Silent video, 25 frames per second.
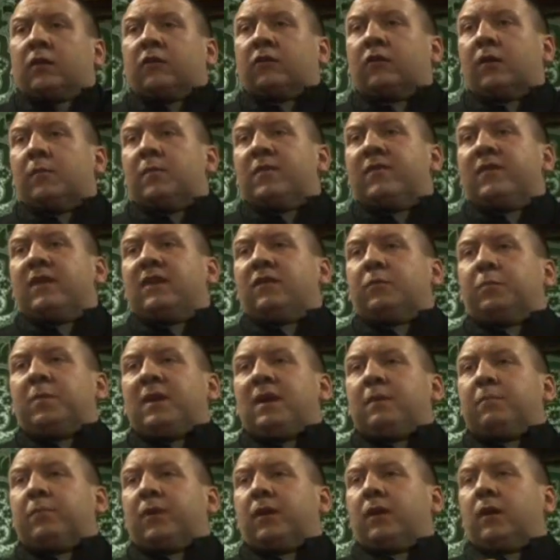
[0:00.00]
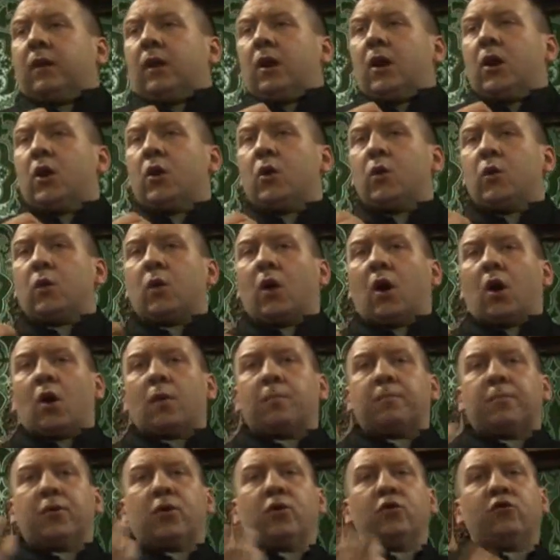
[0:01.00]
Some of these people who
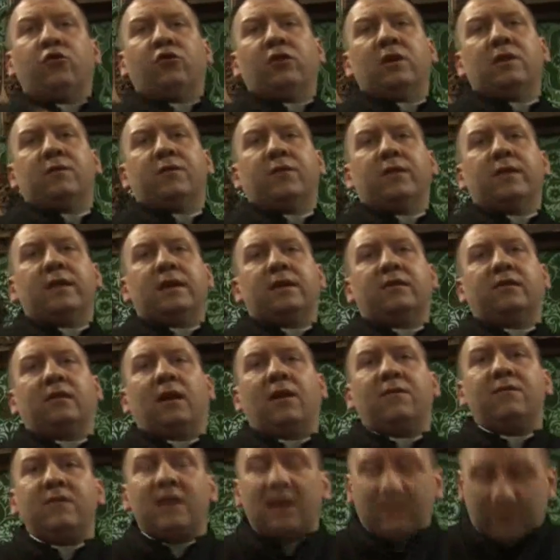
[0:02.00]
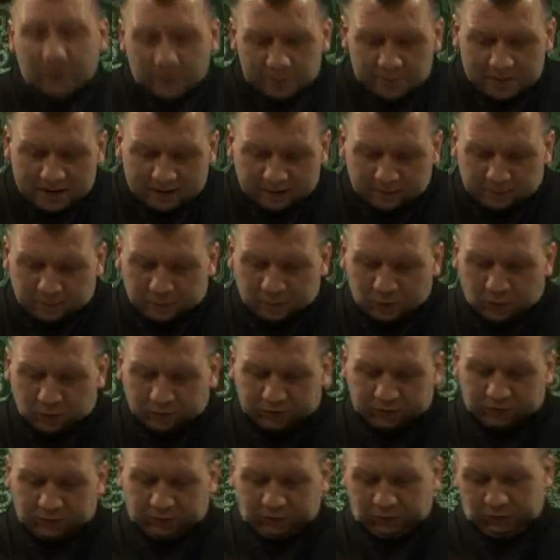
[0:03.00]
are pushing for this have never met a
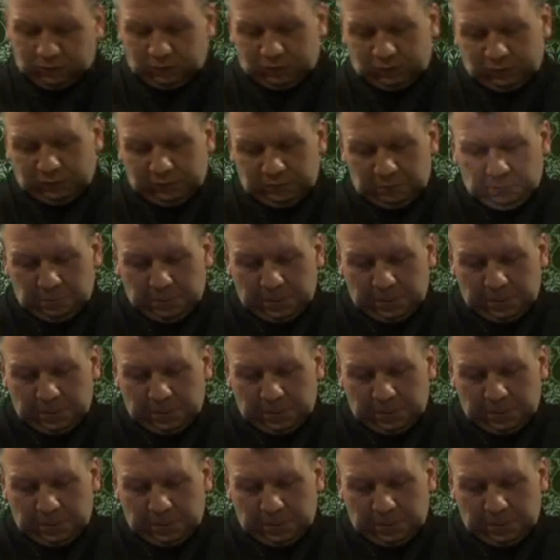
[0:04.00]
prostitute.